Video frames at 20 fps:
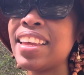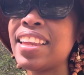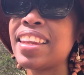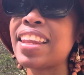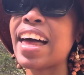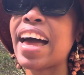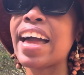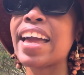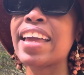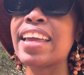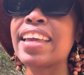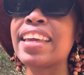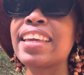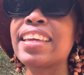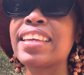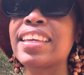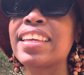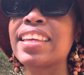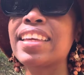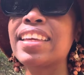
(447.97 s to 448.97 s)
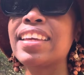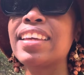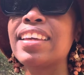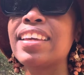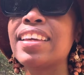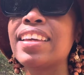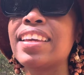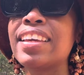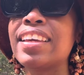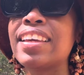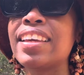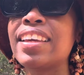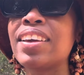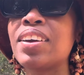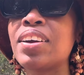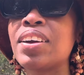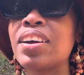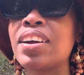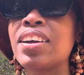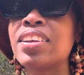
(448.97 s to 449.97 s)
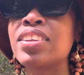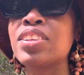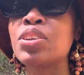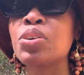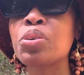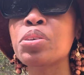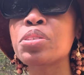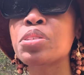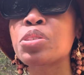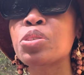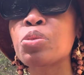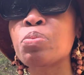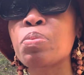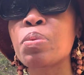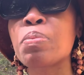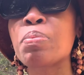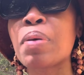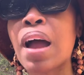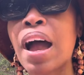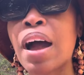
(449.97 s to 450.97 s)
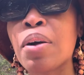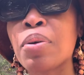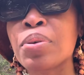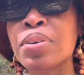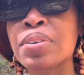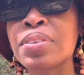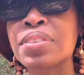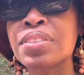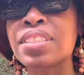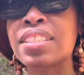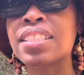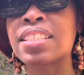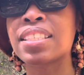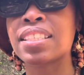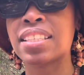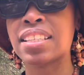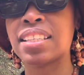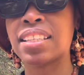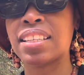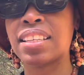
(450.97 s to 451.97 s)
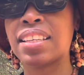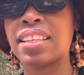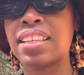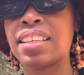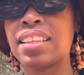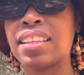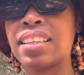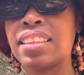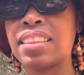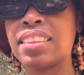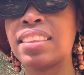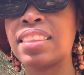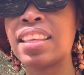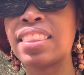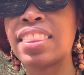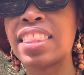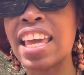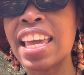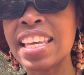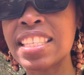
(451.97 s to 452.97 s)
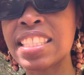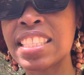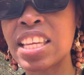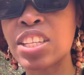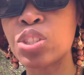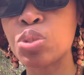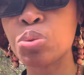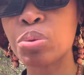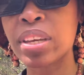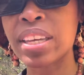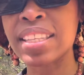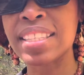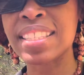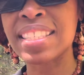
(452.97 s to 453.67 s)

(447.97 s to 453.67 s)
Like, your superpowers, the things that you can